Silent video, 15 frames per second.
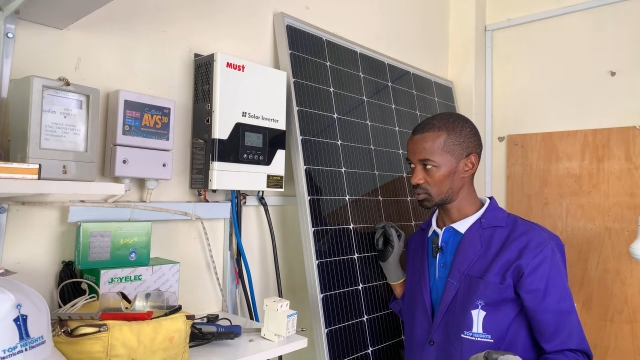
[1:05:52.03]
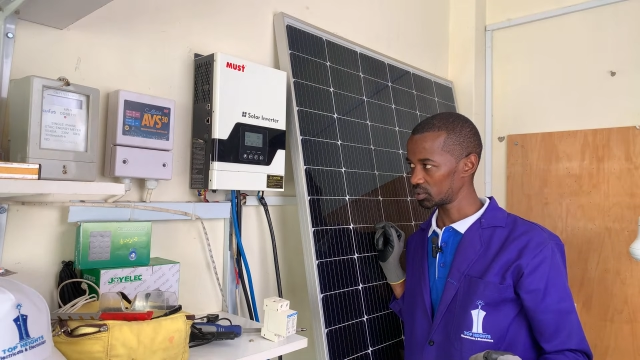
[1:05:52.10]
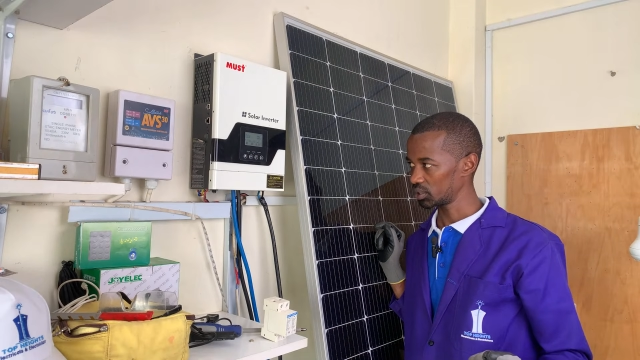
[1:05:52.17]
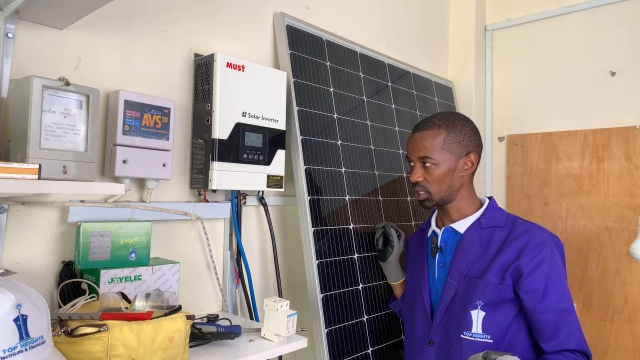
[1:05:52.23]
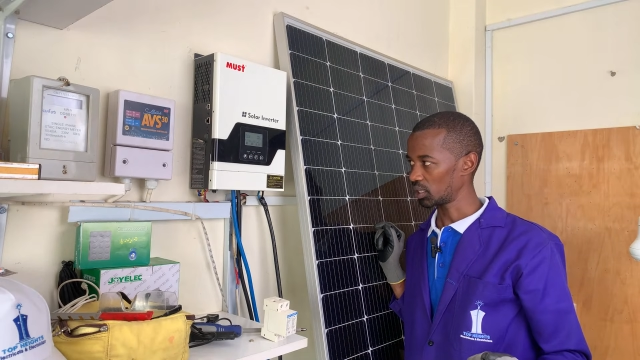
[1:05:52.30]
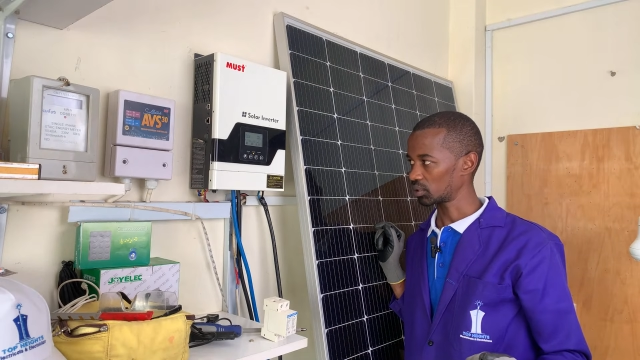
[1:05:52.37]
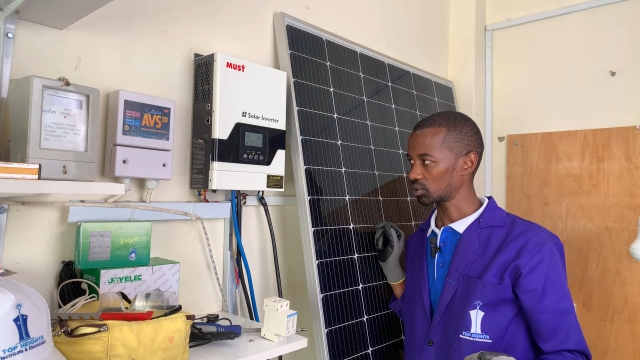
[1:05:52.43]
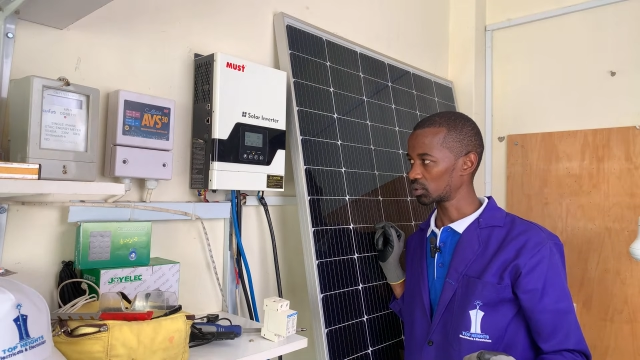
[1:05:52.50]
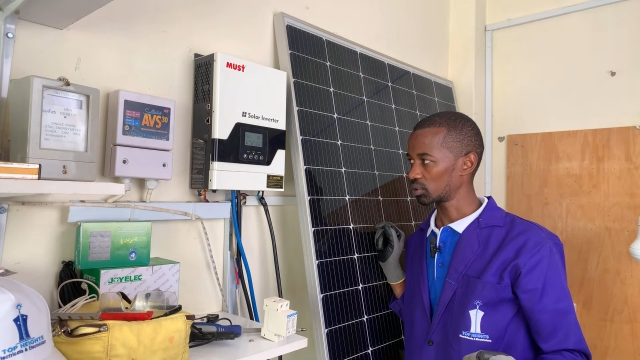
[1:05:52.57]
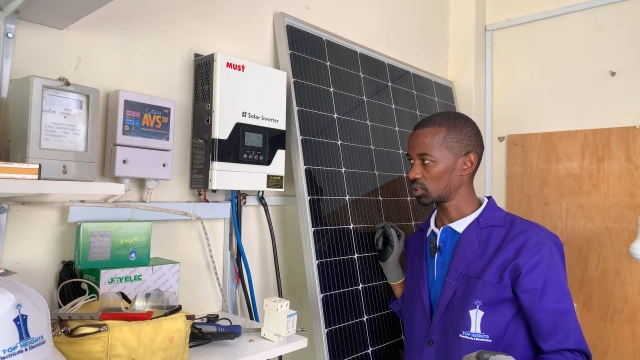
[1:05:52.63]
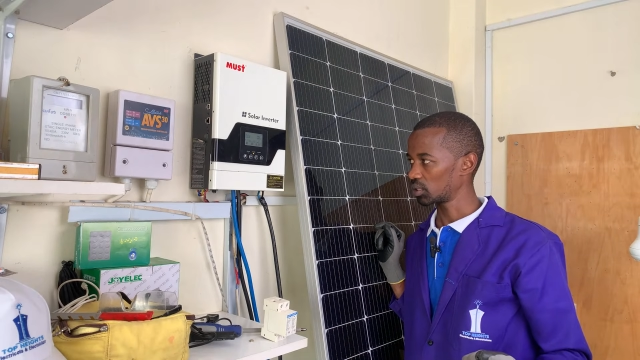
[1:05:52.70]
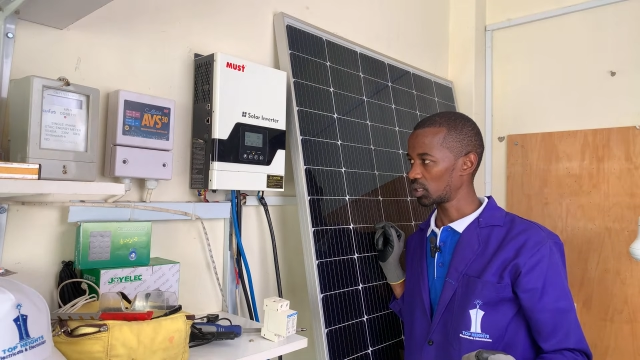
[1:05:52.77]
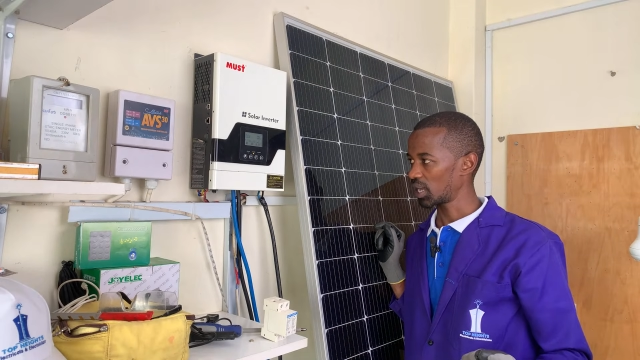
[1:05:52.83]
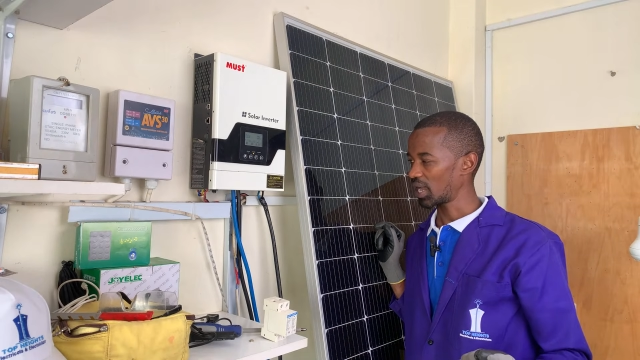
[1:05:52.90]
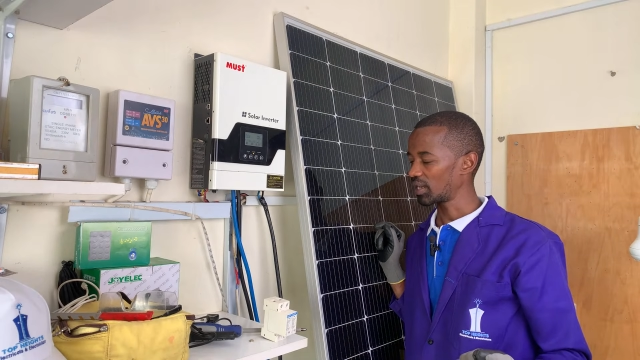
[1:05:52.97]
Yeah.
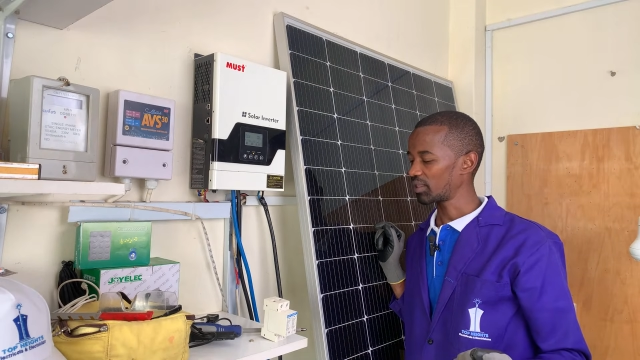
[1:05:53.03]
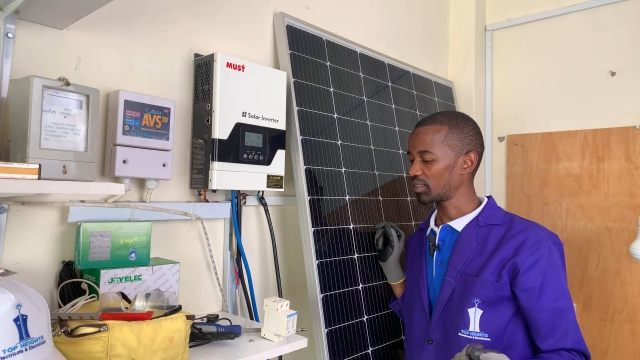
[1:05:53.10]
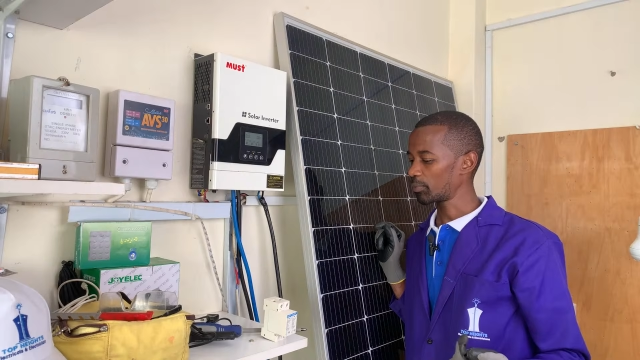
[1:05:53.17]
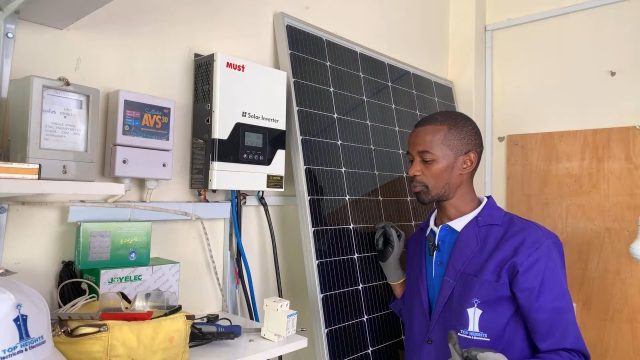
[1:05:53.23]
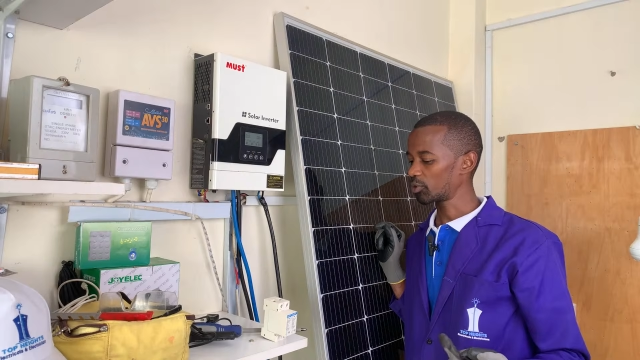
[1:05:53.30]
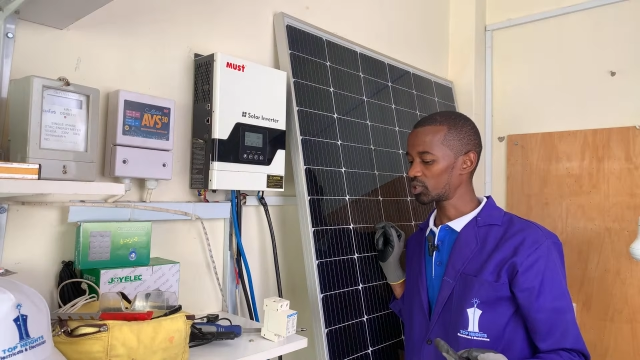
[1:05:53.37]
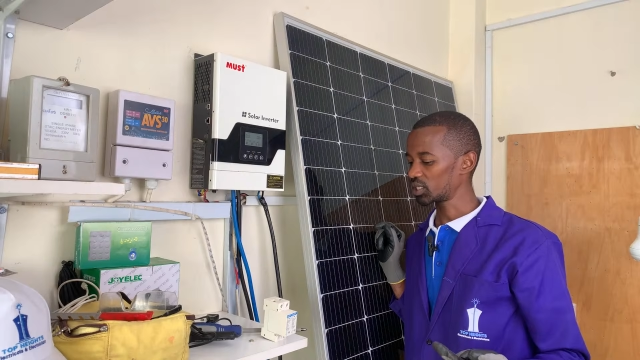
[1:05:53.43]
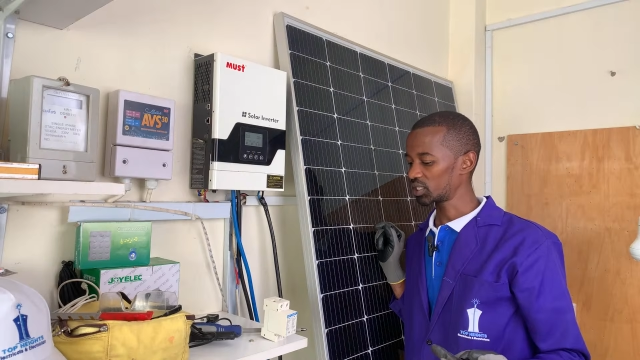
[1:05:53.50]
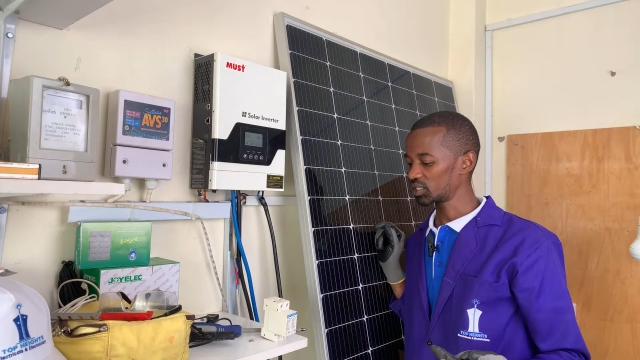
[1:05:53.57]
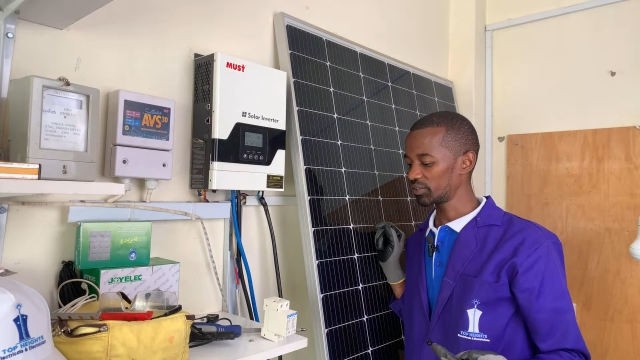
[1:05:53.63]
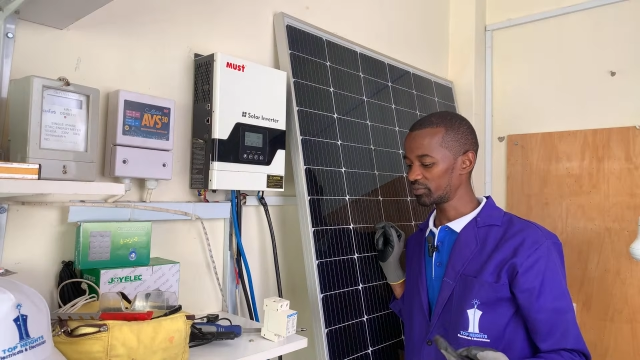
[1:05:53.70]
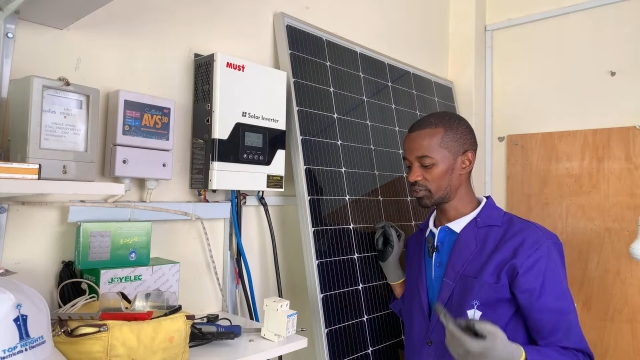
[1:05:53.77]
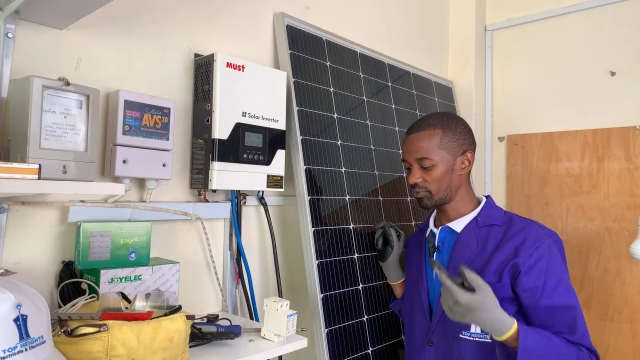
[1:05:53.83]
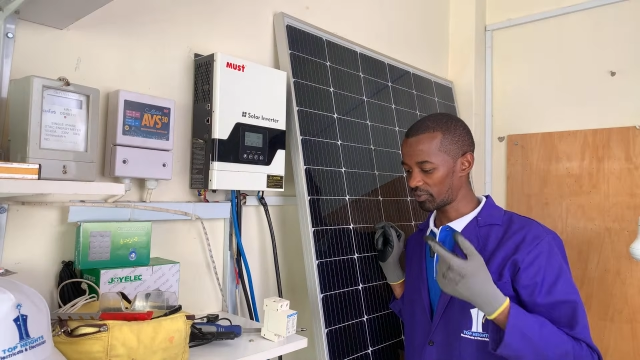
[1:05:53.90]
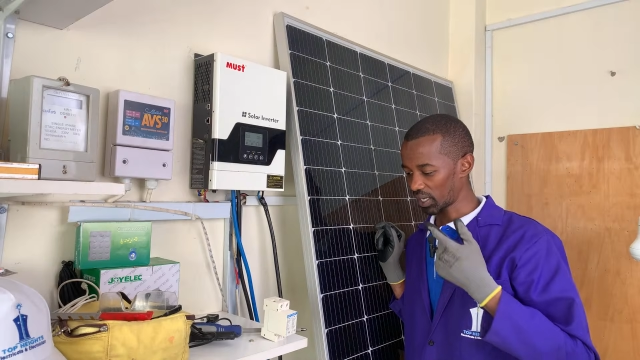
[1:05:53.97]
Another
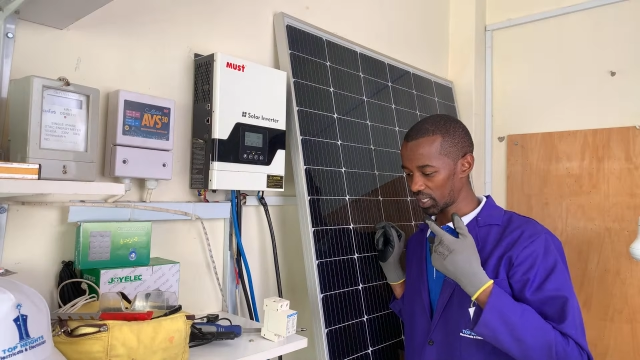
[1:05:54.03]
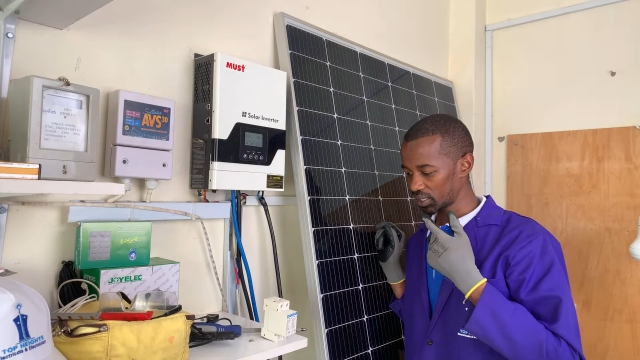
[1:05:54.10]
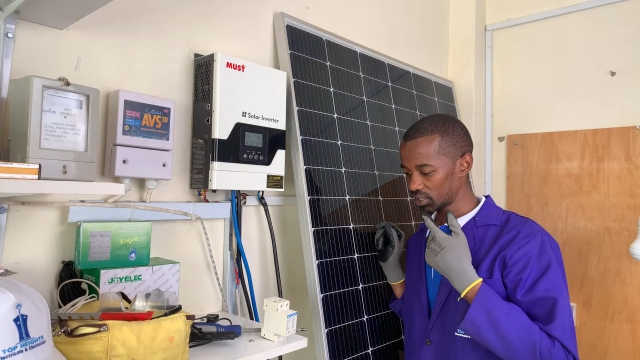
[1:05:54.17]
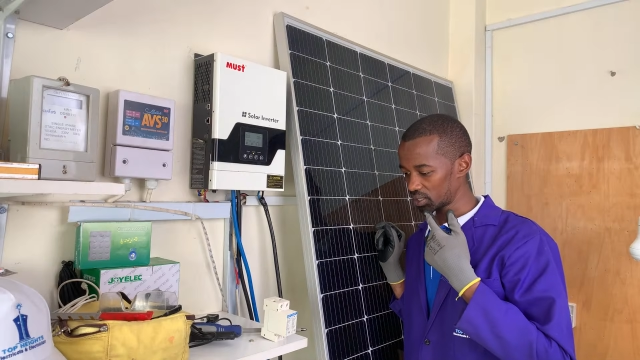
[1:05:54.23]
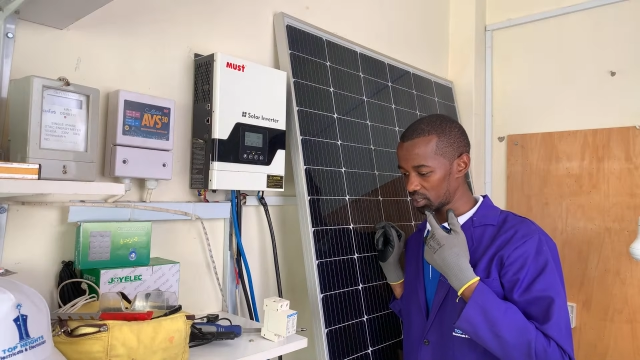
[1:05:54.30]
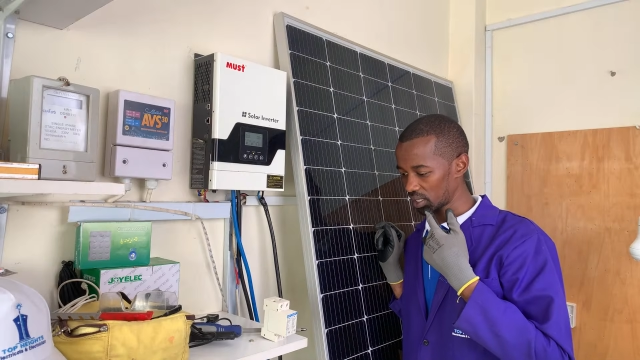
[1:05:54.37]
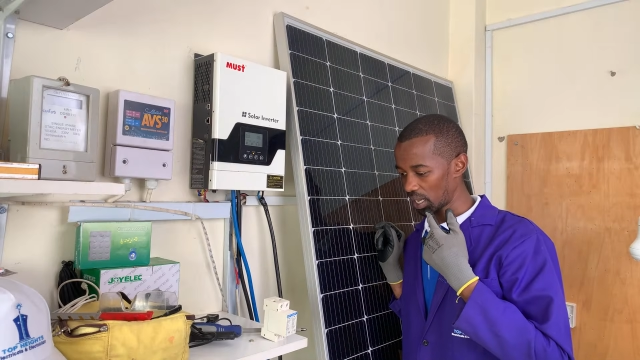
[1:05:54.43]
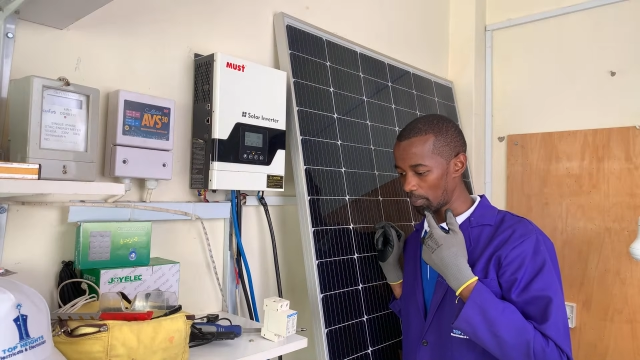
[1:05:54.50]
protective device